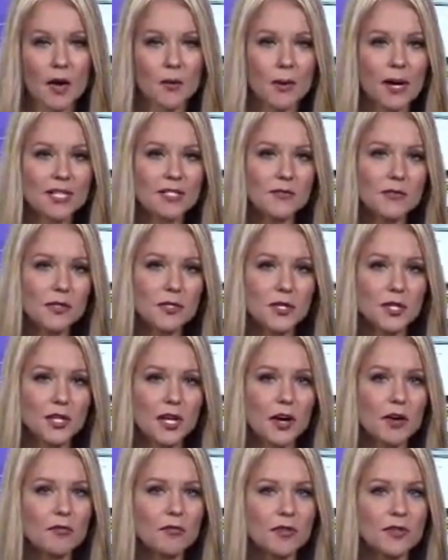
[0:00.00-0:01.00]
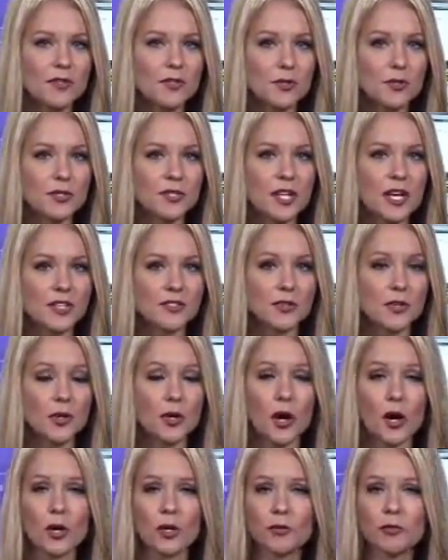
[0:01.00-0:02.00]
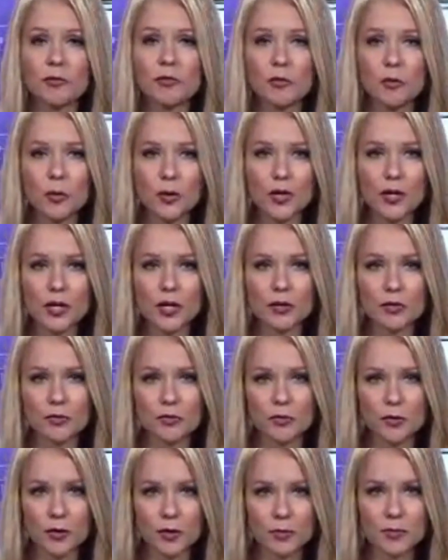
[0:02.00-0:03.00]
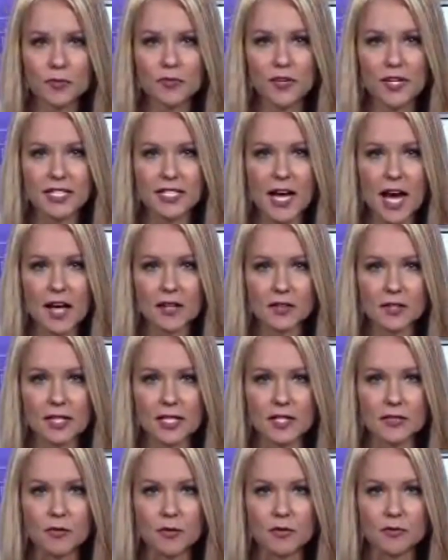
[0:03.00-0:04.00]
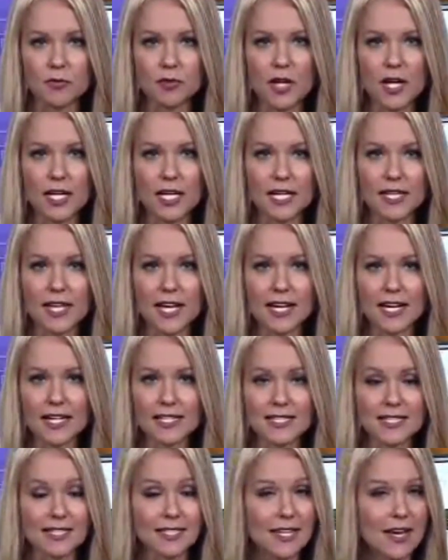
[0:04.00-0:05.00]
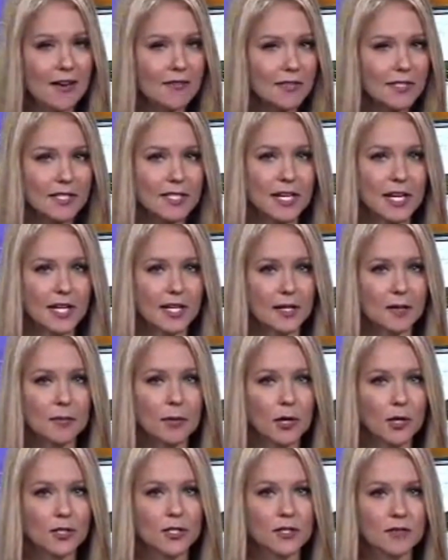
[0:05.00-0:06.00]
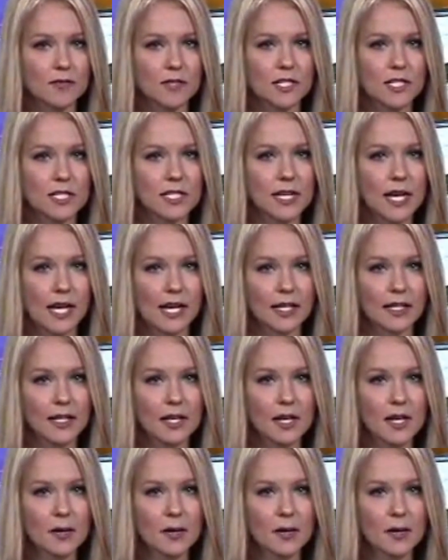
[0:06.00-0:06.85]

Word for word: A West Virginia official says there are four confirmed fatalities from flooding that has devastated parts of the state.